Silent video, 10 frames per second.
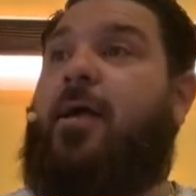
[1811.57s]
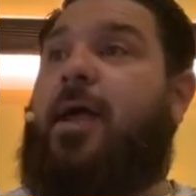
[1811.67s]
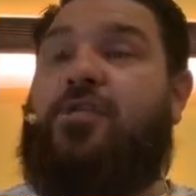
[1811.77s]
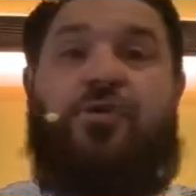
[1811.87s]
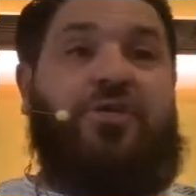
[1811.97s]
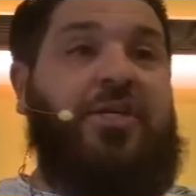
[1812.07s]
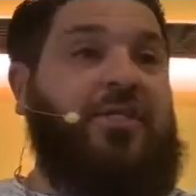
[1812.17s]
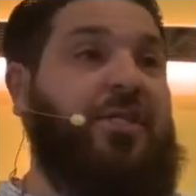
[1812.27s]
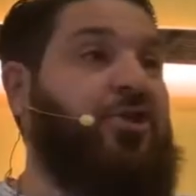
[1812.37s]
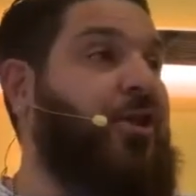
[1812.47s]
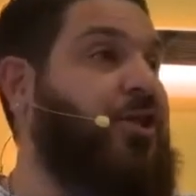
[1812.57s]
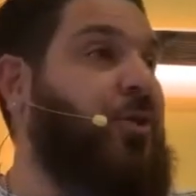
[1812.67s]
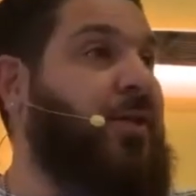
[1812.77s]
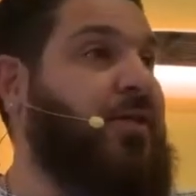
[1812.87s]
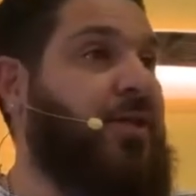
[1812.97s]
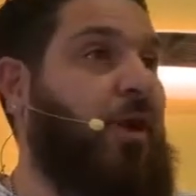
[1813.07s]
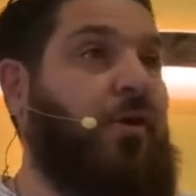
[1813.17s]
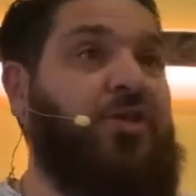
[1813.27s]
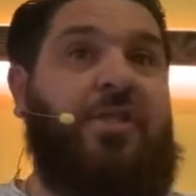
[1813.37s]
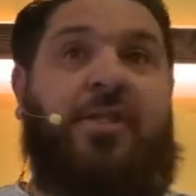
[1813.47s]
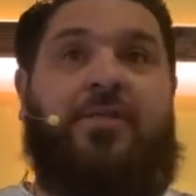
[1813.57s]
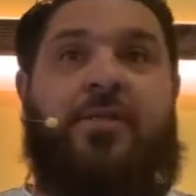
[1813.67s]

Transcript: And so she sees Trish doing this, and all she thinks